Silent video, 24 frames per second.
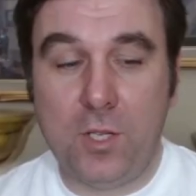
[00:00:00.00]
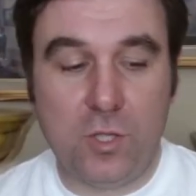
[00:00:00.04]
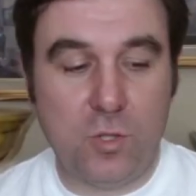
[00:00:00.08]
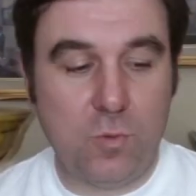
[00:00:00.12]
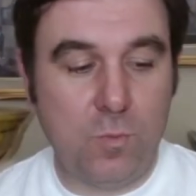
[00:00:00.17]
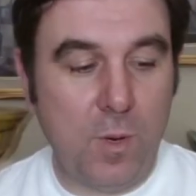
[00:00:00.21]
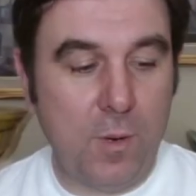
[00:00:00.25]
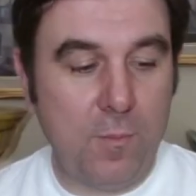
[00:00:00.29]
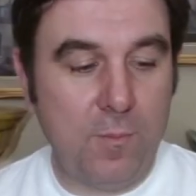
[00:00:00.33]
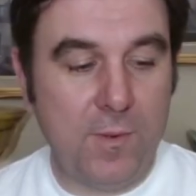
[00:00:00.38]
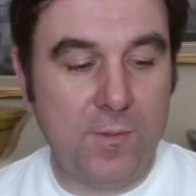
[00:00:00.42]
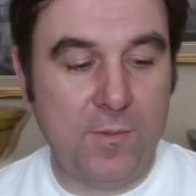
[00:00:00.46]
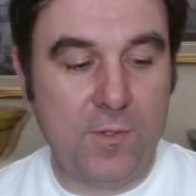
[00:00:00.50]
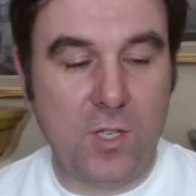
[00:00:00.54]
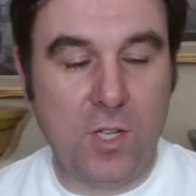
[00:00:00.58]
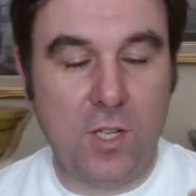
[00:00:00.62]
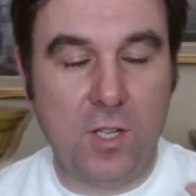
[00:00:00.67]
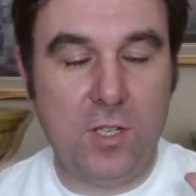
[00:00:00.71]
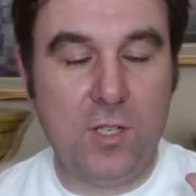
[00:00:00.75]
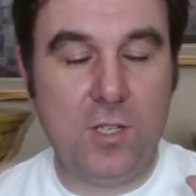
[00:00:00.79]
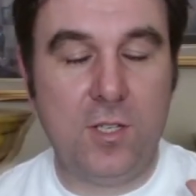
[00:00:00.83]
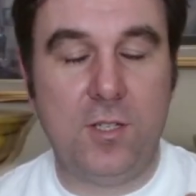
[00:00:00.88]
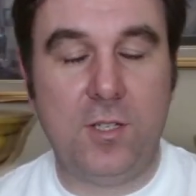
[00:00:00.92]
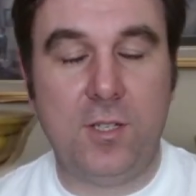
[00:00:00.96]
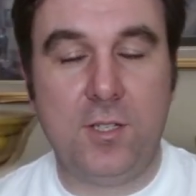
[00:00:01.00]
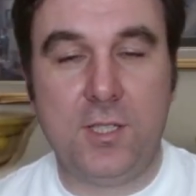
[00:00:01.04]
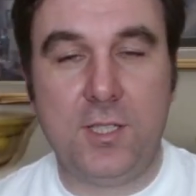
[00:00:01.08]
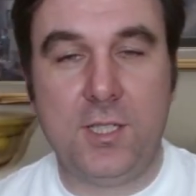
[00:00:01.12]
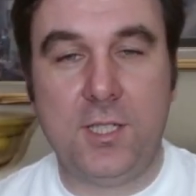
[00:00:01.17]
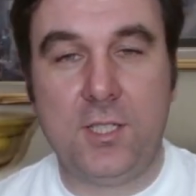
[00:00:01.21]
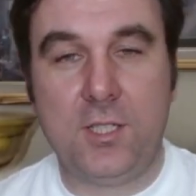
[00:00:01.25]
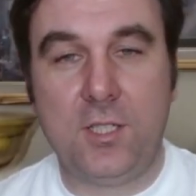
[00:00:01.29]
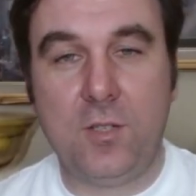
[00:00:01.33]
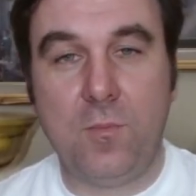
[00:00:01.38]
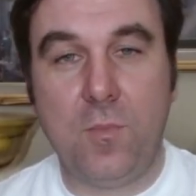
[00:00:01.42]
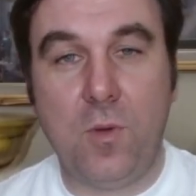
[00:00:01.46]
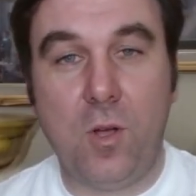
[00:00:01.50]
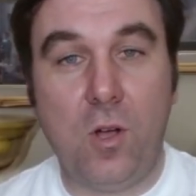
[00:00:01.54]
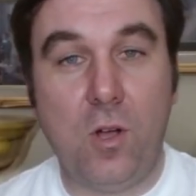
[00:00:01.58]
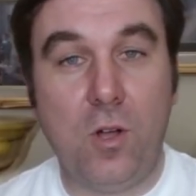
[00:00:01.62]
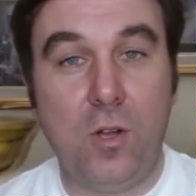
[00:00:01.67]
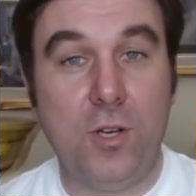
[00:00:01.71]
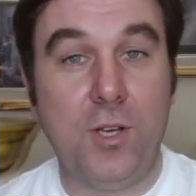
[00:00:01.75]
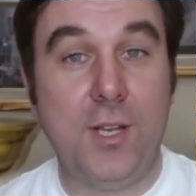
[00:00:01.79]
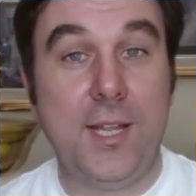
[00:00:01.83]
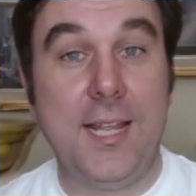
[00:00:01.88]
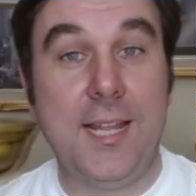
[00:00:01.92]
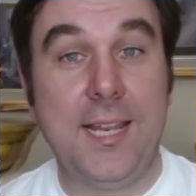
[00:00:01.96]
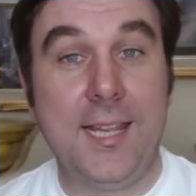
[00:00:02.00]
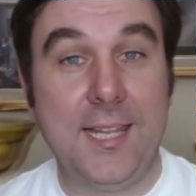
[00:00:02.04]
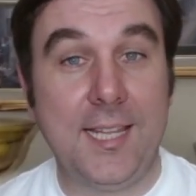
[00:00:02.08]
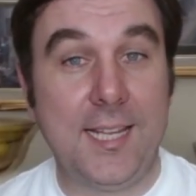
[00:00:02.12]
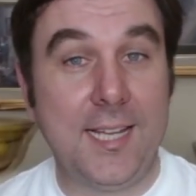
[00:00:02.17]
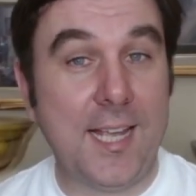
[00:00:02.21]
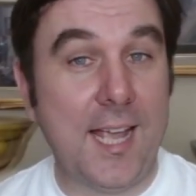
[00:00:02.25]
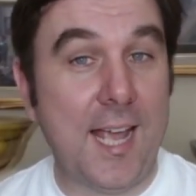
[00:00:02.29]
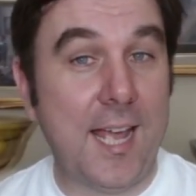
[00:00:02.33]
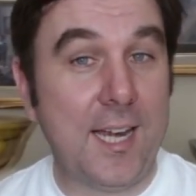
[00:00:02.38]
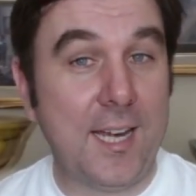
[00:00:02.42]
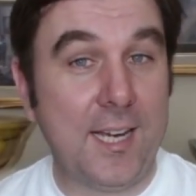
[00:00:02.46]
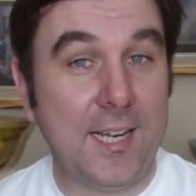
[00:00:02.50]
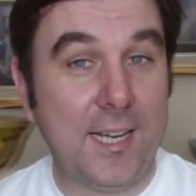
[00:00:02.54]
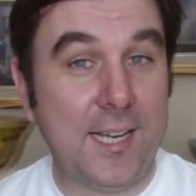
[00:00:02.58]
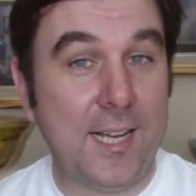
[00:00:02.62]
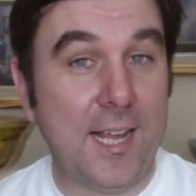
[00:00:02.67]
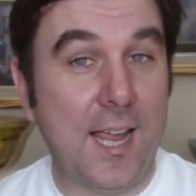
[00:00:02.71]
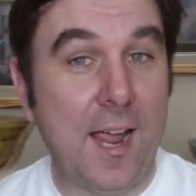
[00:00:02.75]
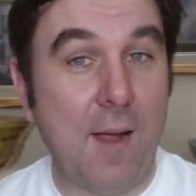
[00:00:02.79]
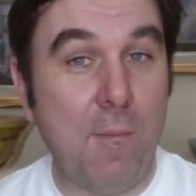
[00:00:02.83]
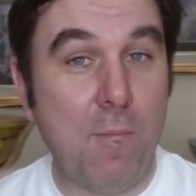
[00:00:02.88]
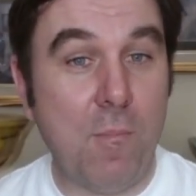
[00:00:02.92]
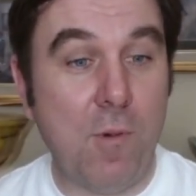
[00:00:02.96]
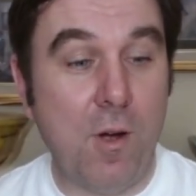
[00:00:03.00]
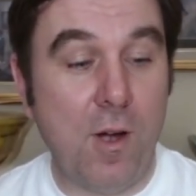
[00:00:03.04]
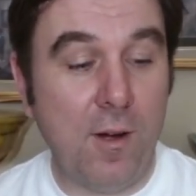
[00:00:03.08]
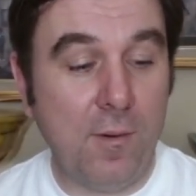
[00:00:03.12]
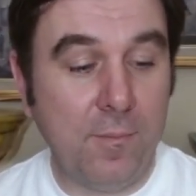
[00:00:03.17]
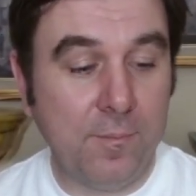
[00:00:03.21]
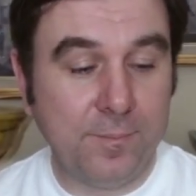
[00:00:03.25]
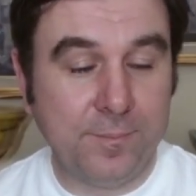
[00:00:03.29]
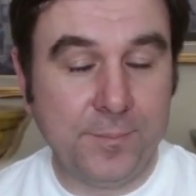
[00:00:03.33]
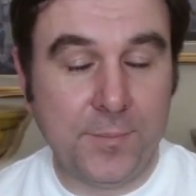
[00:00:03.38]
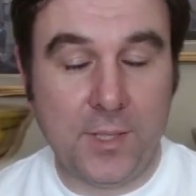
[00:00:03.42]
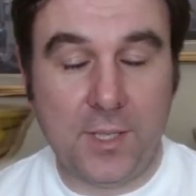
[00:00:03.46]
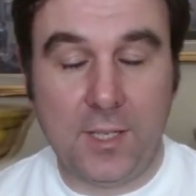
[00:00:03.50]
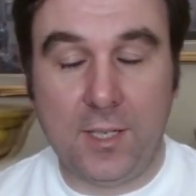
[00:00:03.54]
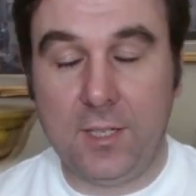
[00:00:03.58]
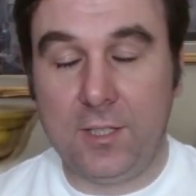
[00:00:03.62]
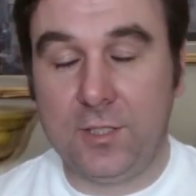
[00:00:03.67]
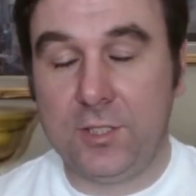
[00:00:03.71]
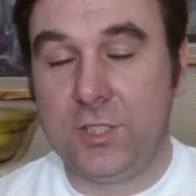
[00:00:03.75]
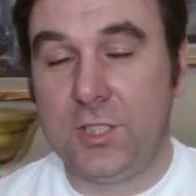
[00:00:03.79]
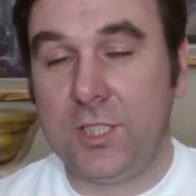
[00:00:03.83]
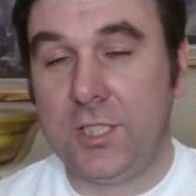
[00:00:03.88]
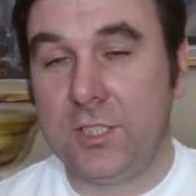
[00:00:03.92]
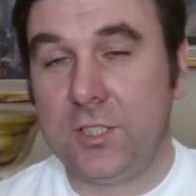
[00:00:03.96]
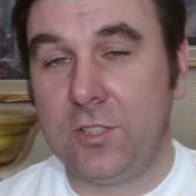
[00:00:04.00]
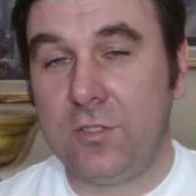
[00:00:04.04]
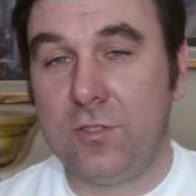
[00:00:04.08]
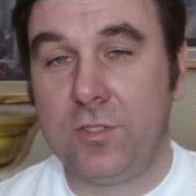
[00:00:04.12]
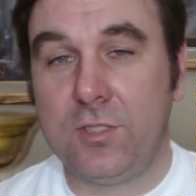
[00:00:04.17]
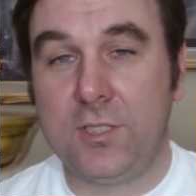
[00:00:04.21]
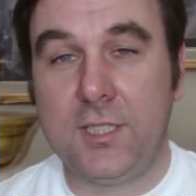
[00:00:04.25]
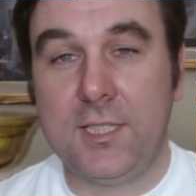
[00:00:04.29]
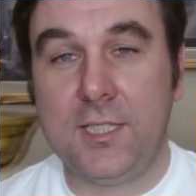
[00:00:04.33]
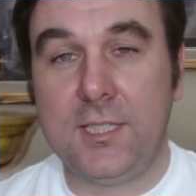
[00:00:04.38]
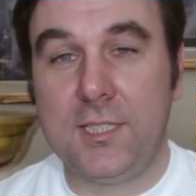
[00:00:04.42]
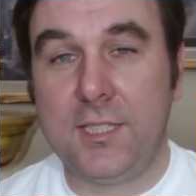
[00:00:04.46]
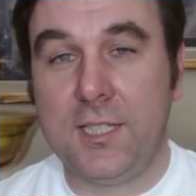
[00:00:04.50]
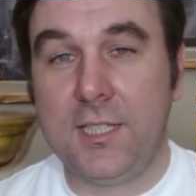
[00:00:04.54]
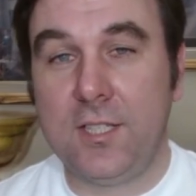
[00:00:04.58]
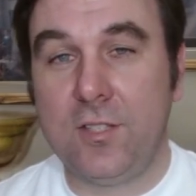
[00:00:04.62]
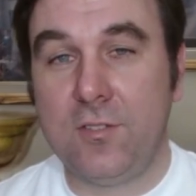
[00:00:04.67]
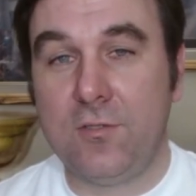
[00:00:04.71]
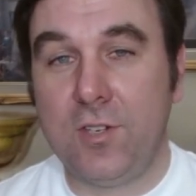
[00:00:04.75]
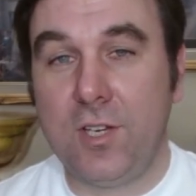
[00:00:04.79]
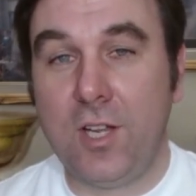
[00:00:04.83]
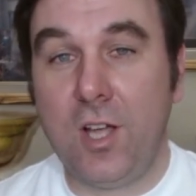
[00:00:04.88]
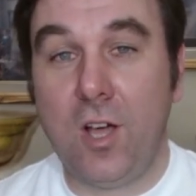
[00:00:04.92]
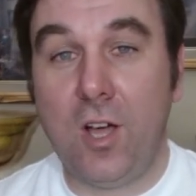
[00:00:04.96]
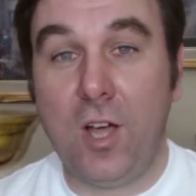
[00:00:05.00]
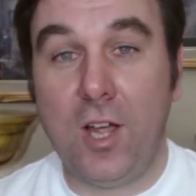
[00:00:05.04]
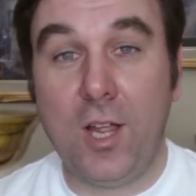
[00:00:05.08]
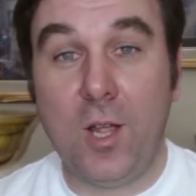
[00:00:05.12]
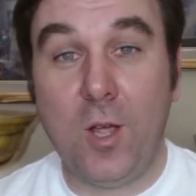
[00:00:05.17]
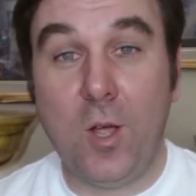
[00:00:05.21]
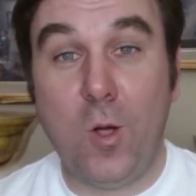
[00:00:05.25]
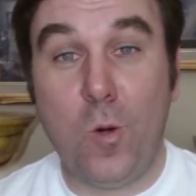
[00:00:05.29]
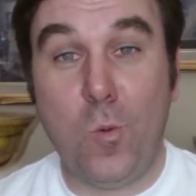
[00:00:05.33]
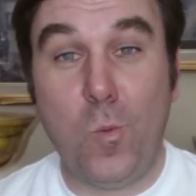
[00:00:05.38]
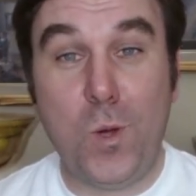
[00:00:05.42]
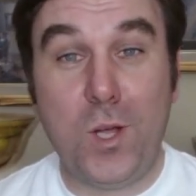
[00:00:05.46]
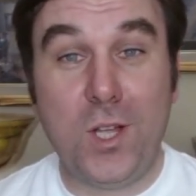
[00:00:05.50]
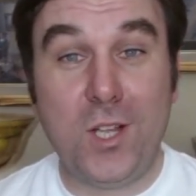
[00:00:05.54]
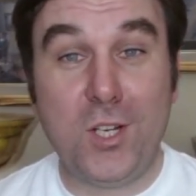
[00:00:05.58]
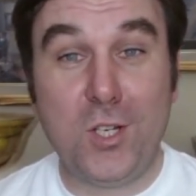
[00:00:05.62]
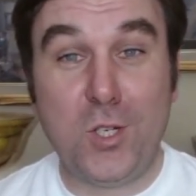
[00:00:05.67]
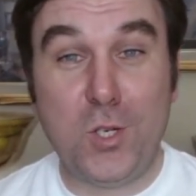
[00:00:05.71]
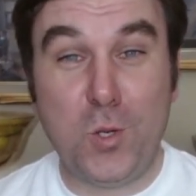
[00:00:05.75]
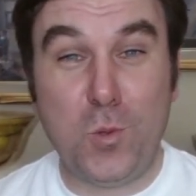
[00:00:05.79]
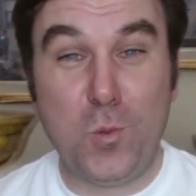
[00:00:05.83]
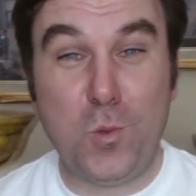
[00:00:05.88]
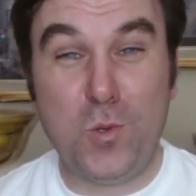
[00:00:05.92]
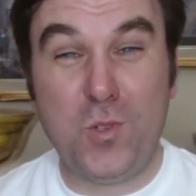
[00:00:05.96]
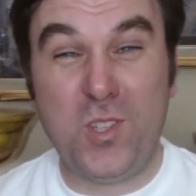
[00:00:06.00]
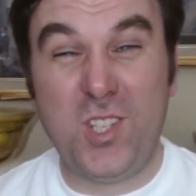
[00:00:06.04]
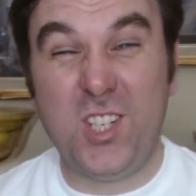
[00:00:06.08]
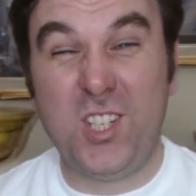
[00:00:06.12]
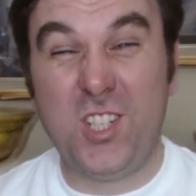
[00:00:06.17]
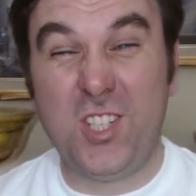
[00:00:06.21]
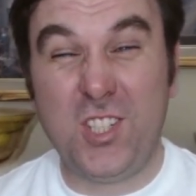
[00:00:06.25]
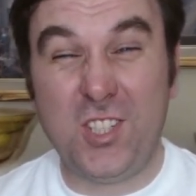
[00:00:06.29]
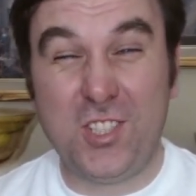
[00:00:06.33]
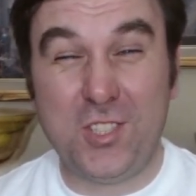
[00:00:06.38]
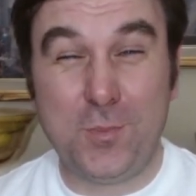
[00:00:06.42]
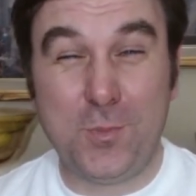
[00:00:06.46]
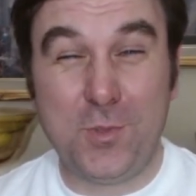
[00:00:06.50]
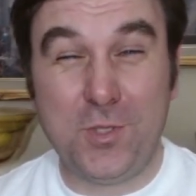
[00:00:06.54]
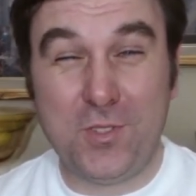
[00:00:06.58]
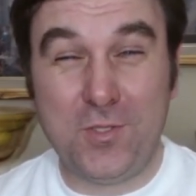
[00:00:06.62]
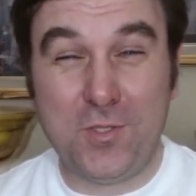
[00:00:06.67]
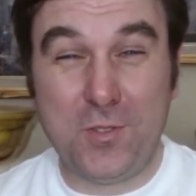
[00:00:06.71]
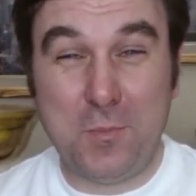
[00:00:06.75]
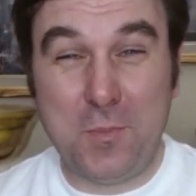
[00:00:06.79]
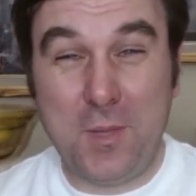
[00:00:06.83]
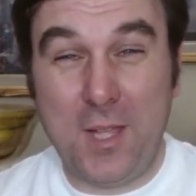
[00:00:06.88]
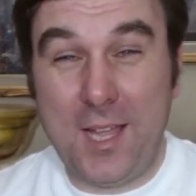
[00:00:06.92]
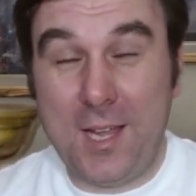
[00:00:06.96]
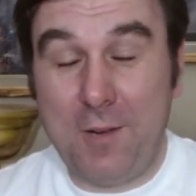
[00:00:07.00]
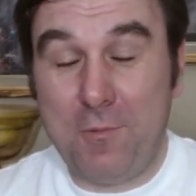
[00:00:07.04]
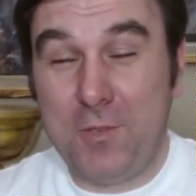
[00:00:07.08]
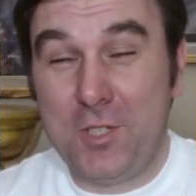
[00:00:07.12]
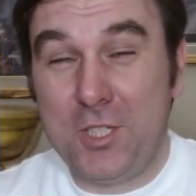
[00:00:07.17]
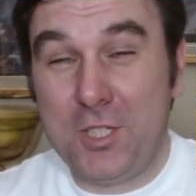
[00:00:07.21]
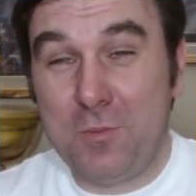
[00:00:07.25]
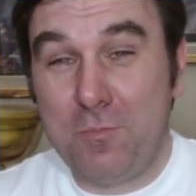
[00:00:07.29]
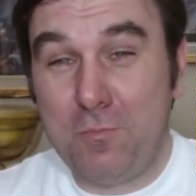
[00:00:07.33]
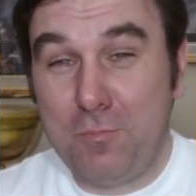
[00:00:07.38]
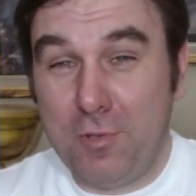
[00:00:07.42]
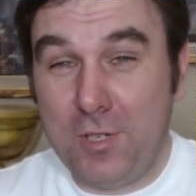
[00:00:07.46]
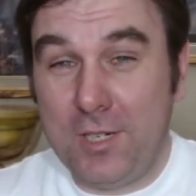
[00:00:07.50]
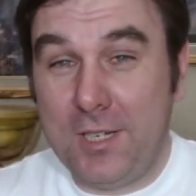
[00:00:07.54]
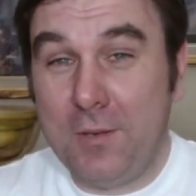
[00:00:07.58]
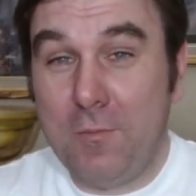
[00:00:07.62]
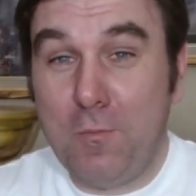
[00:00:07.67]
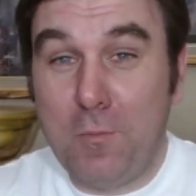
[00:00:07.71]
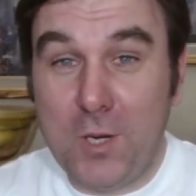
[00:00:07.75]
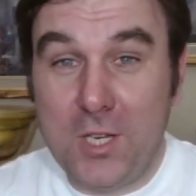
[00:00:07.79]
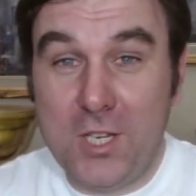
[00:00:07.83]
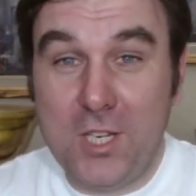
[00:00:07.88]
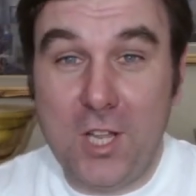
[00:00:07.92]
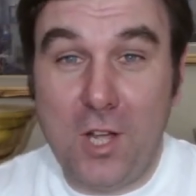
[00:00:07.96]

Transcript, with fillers: because when we've turned the system on in the Canon camera, in our six hundred D T three i, we can do all the adjustments from there, which is brilliant.